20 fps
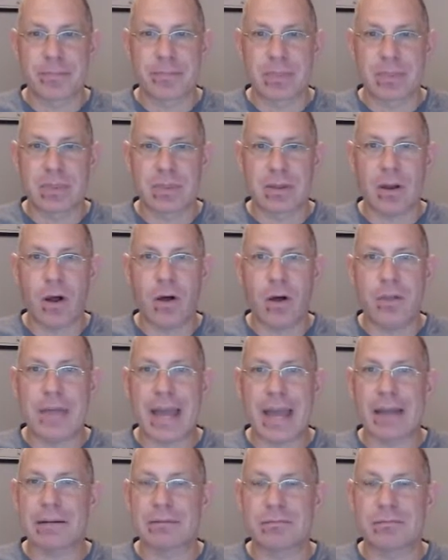all
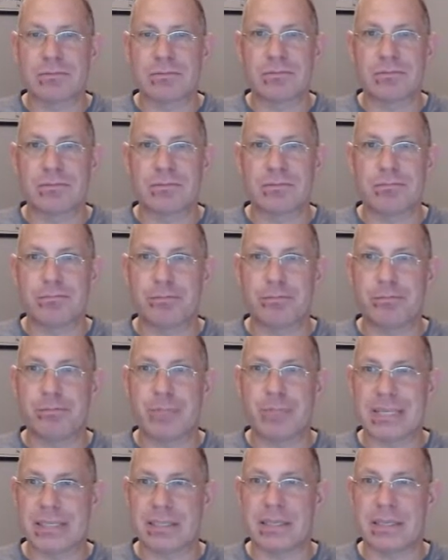that
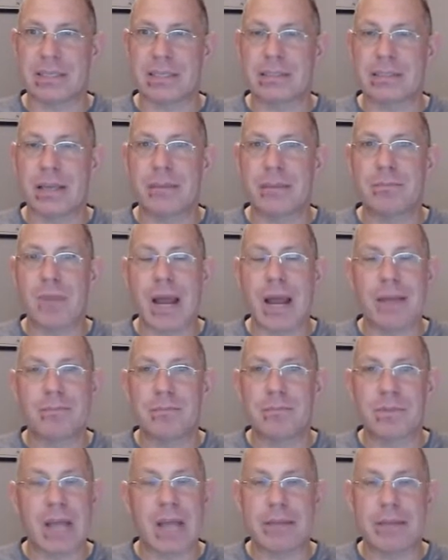business. I'm I'm
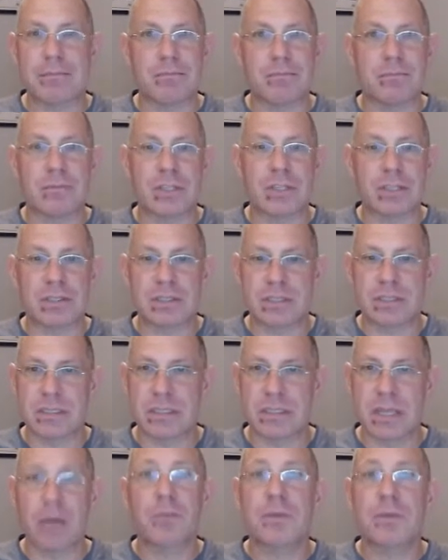I'm just
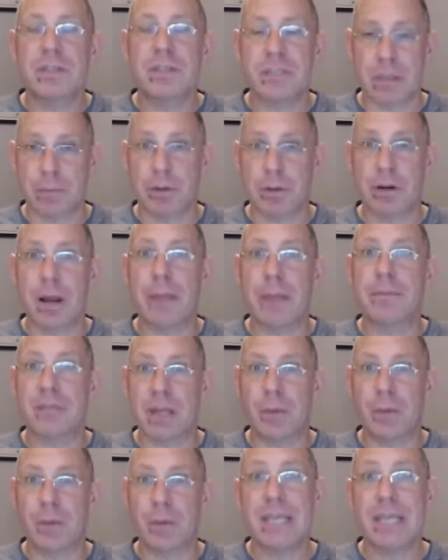done with summer. I'm done
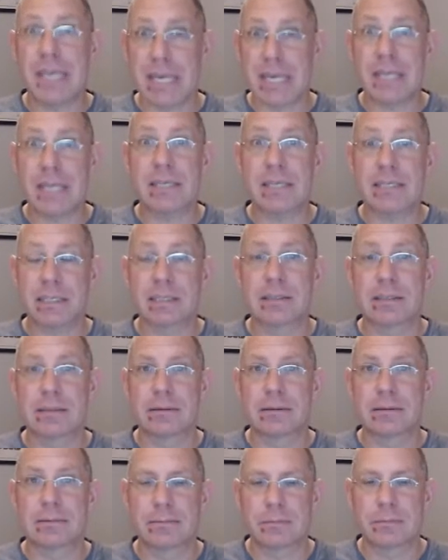with the heat.
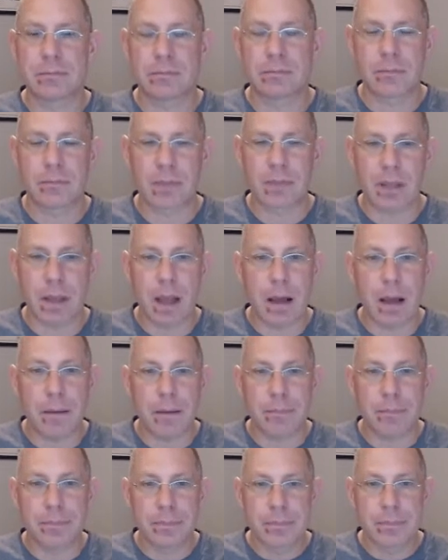
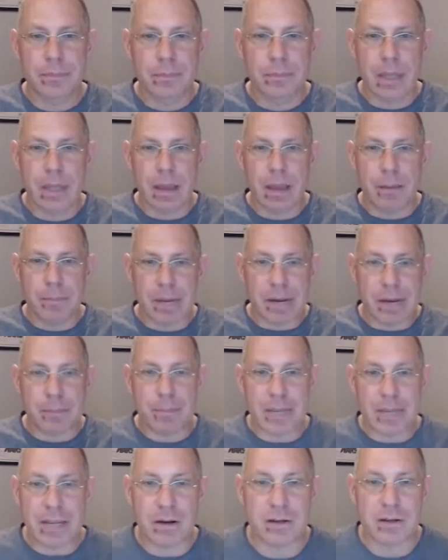Um, but it
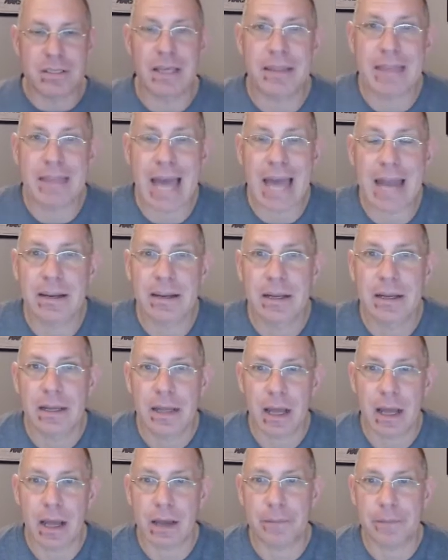appears that
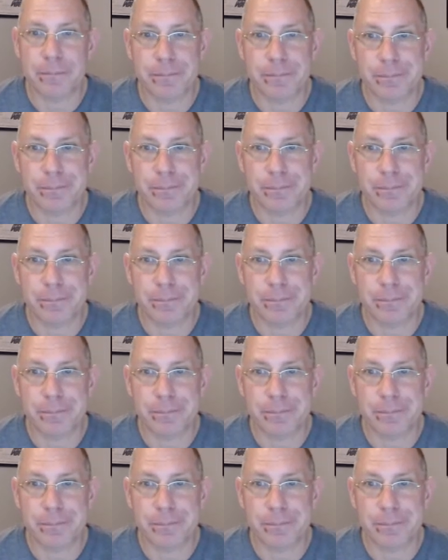um,